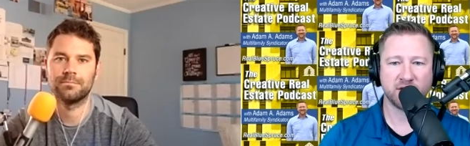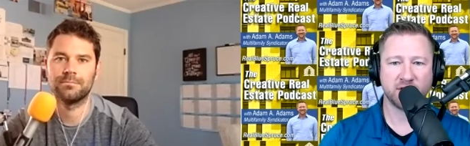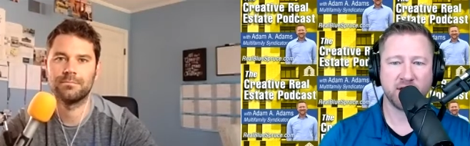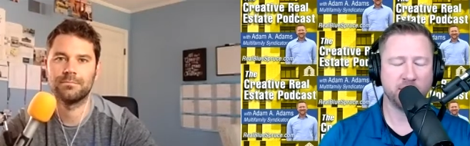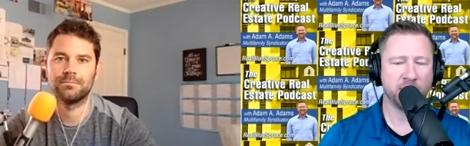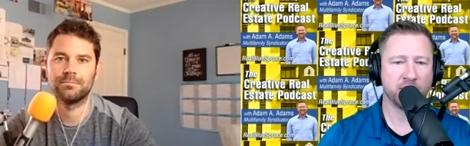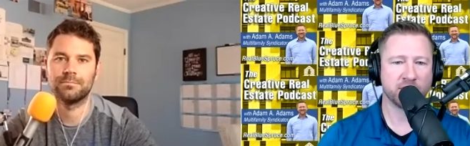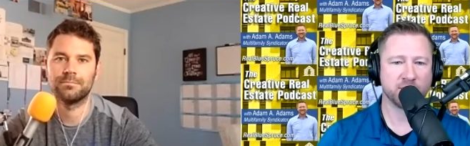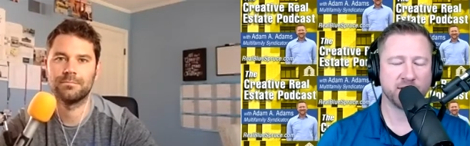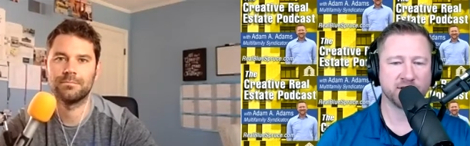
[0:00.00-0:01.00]
Speaker 1: you keep your
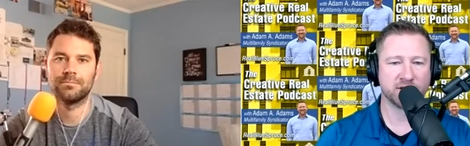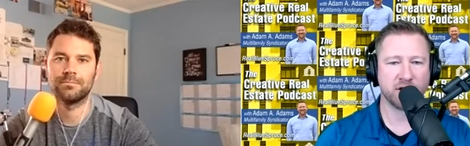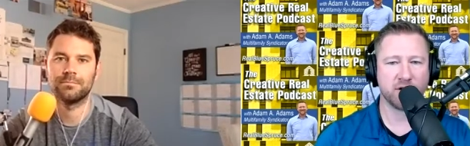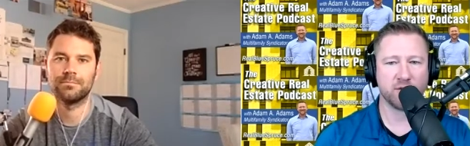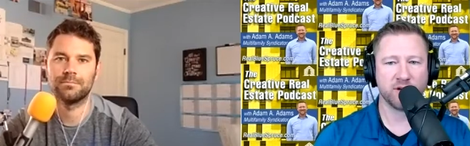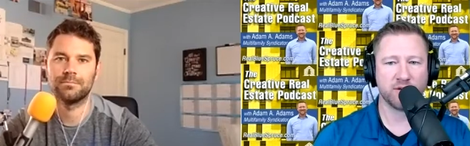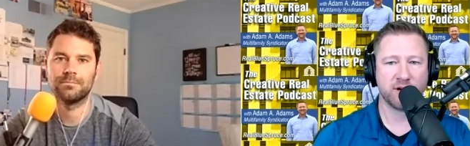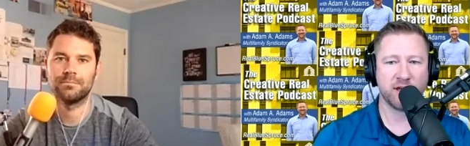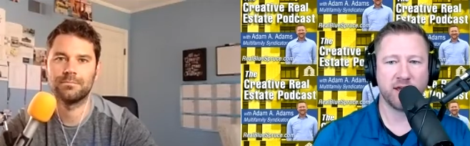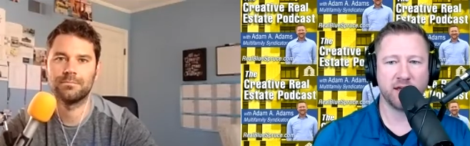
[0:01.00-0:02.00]
expenses low? When you
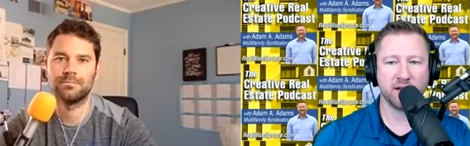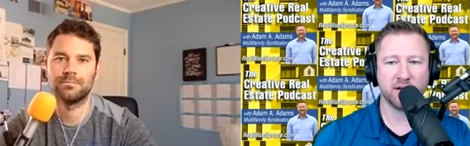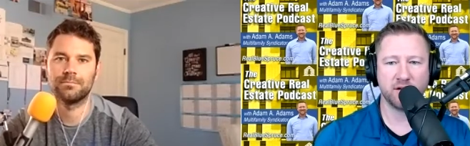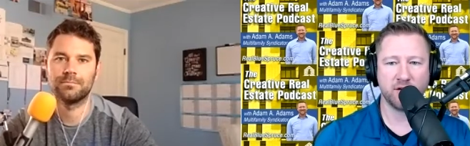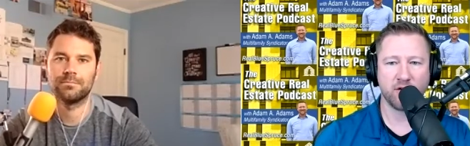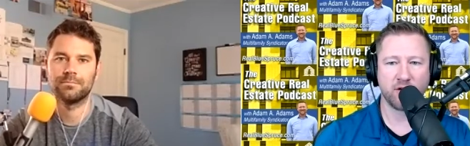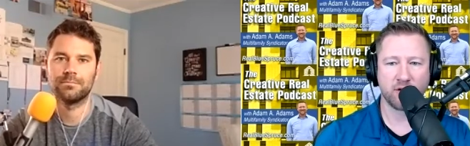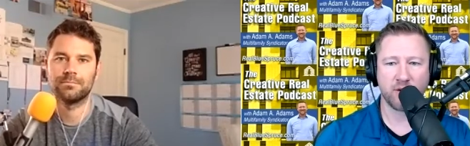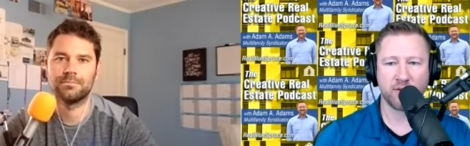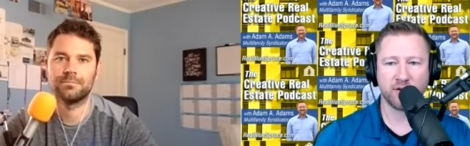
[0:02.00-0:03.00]
were in New
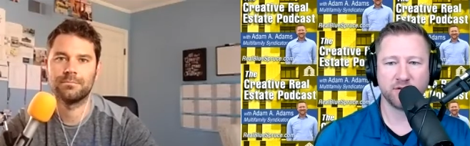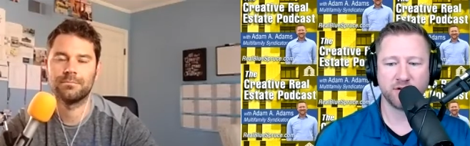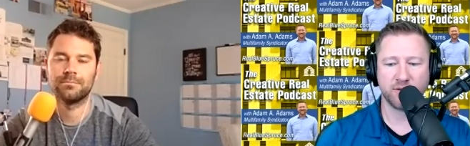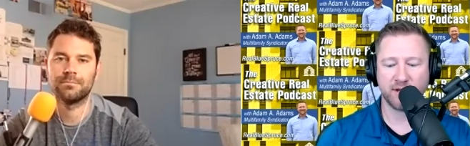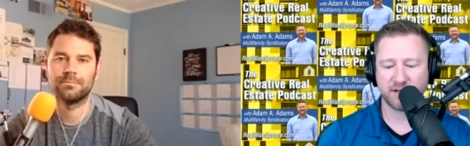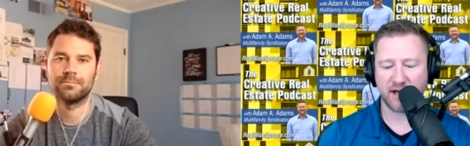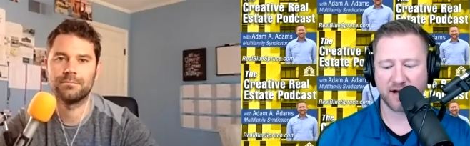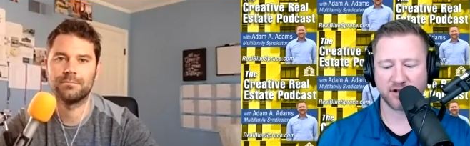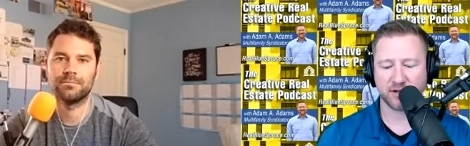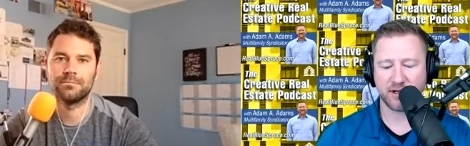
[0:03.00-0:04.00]
York, what were you doing to
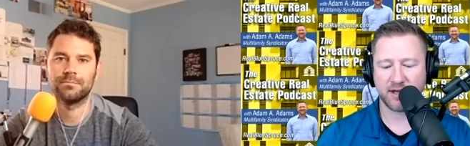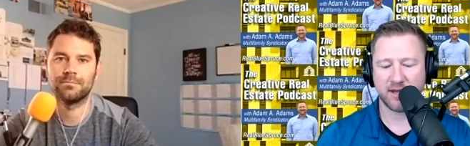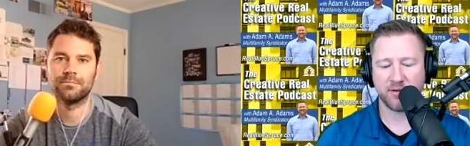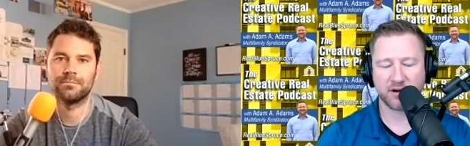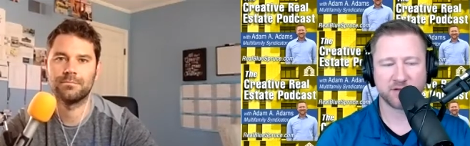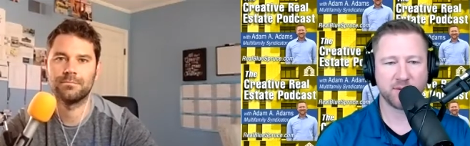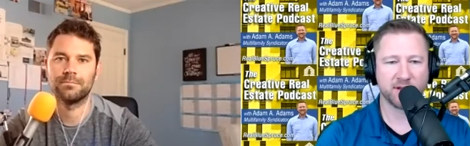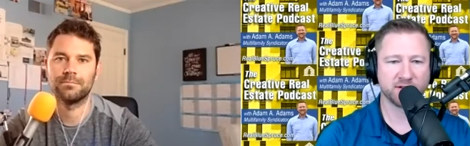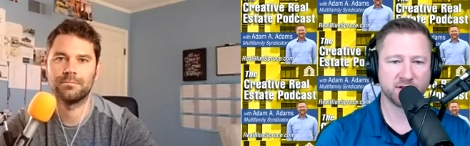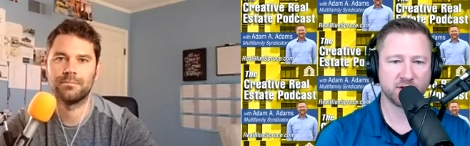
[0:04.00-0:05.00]
actually keep your
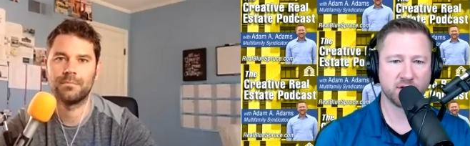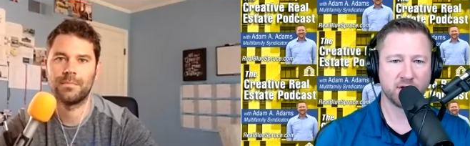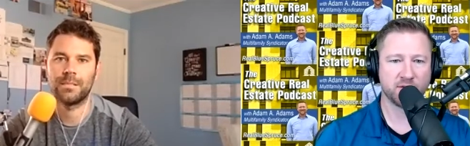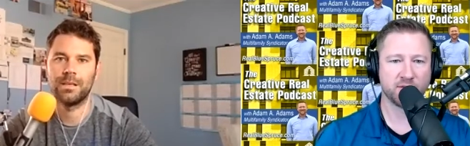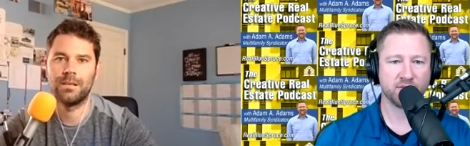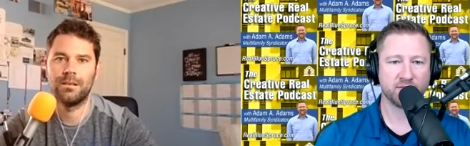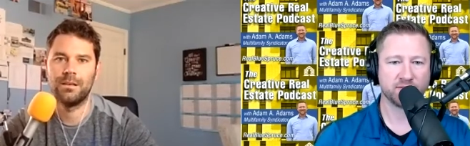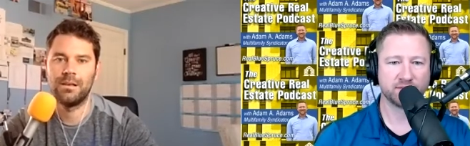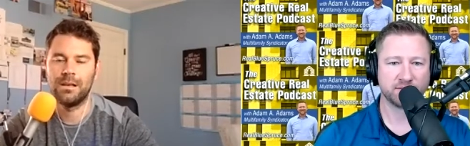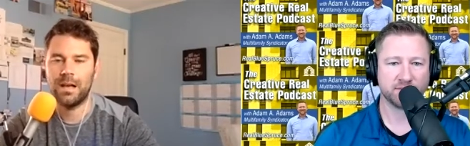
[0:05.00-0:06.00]
expenses so low?
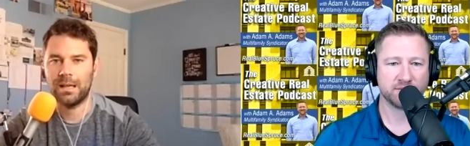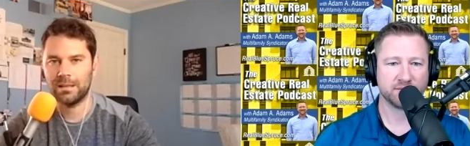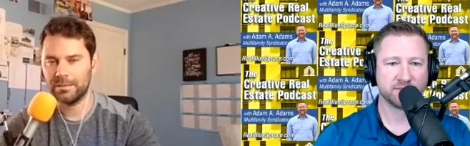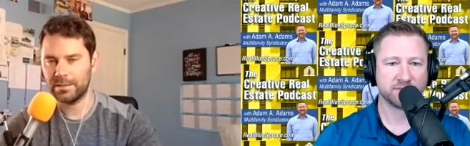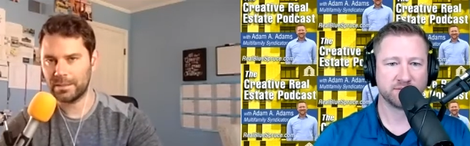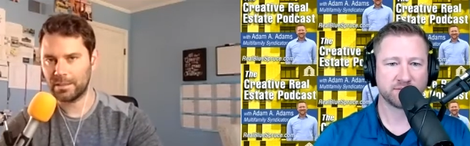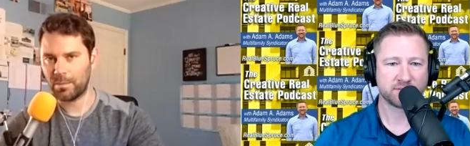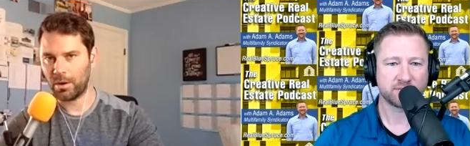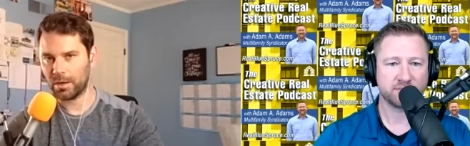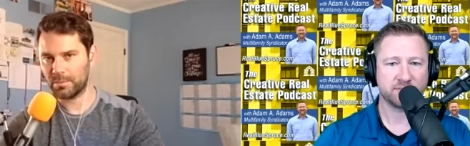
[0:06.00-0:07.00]
Speaker 2: I lived in an
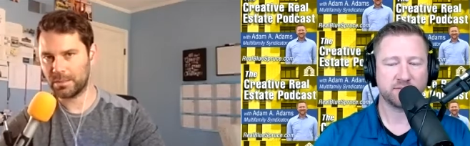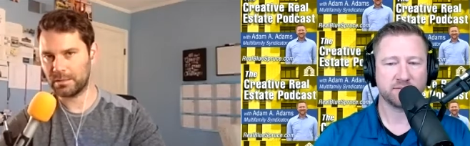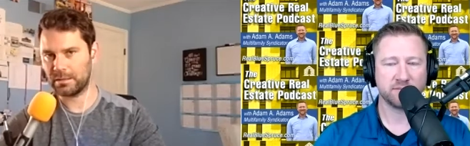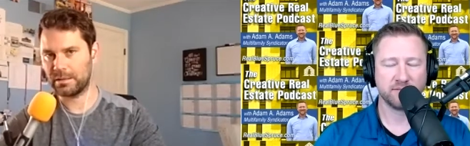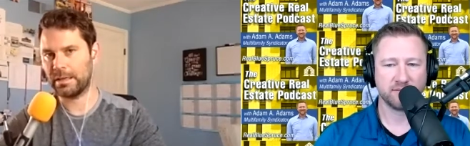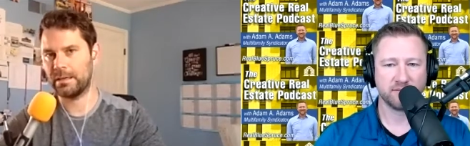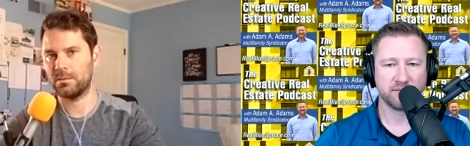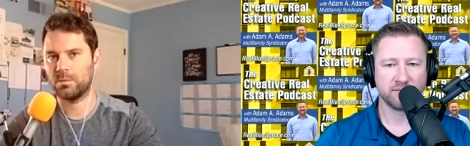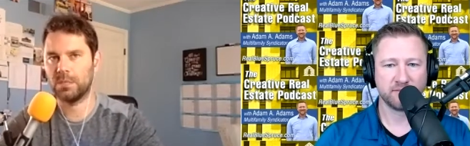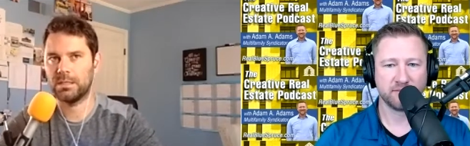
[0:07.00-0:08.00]
apartment that
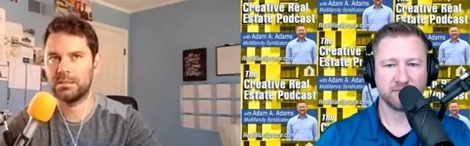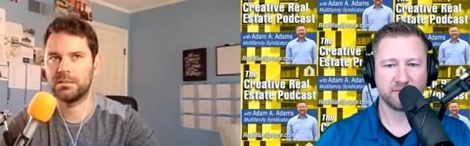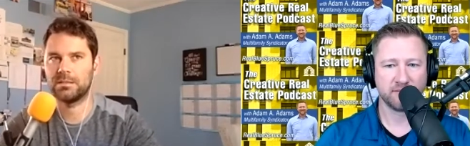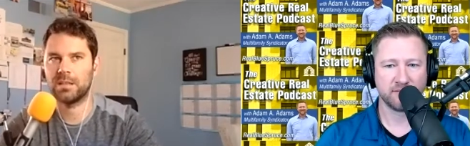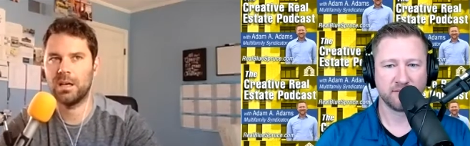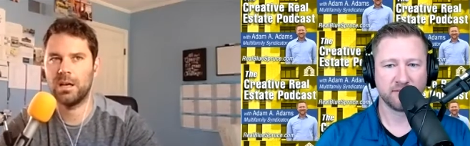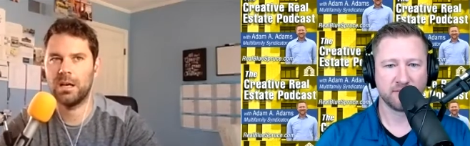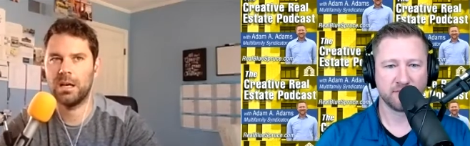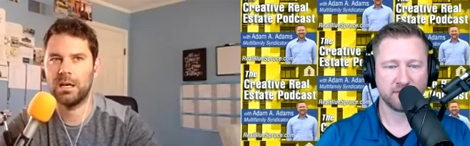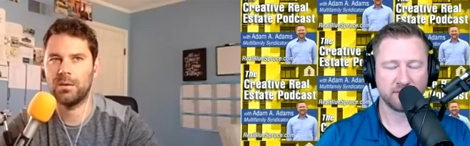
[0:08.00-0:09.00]
was uh,
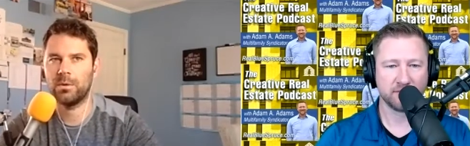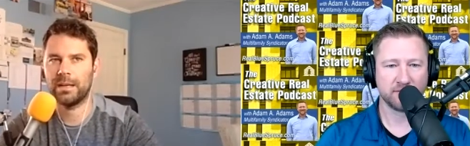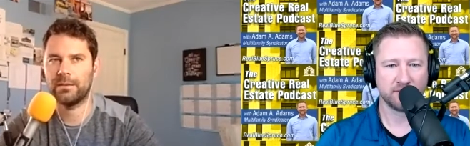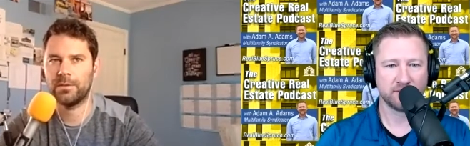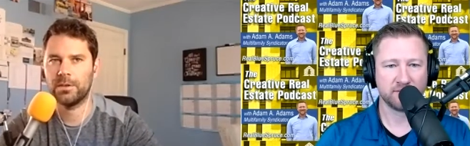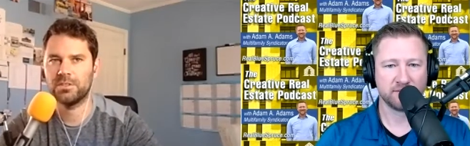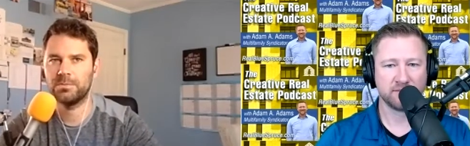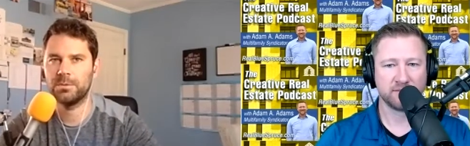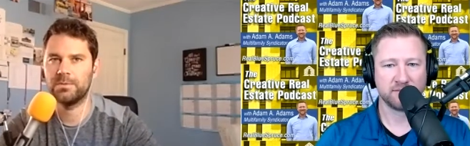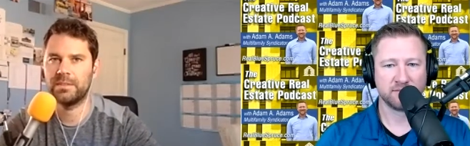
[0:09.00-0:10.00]
uh when I first
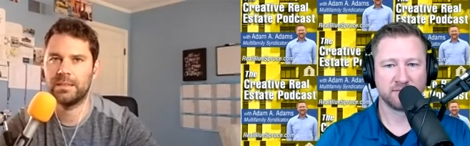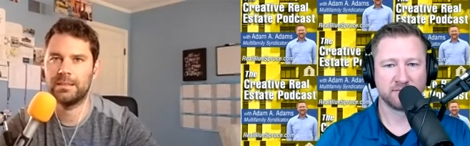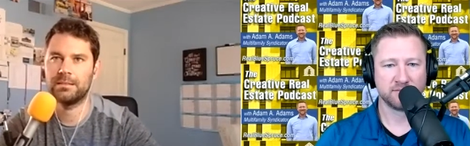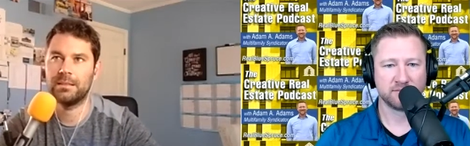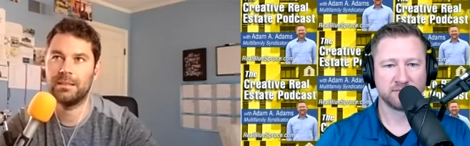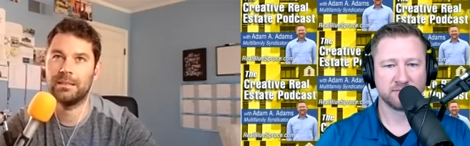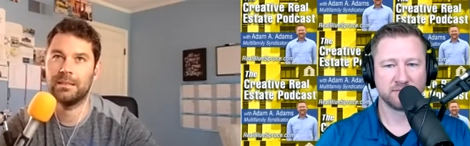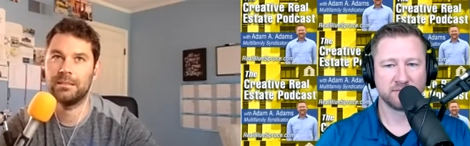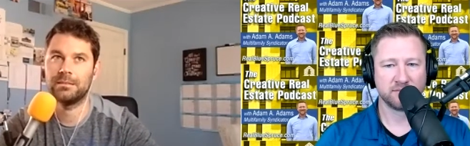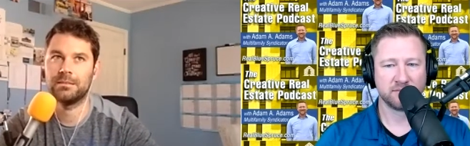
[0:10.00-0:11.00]
moved in
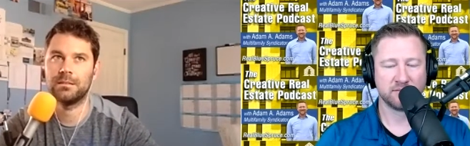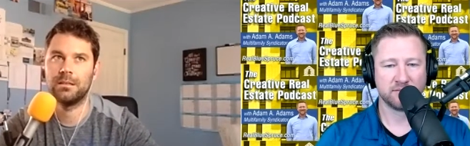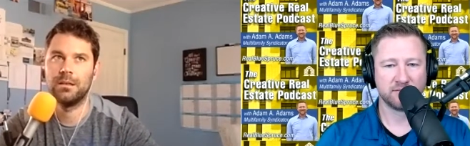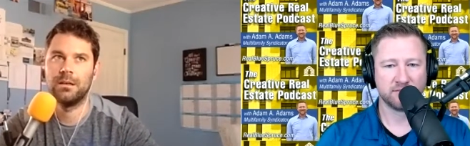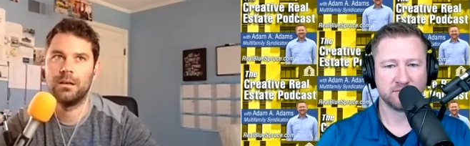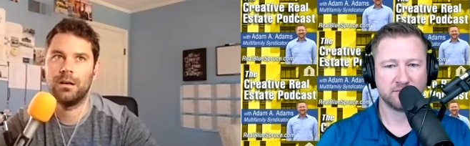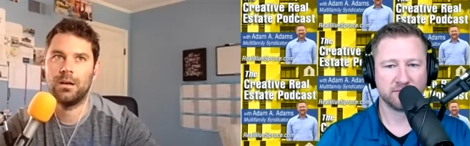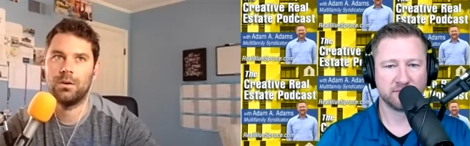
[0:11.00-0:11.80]
in oh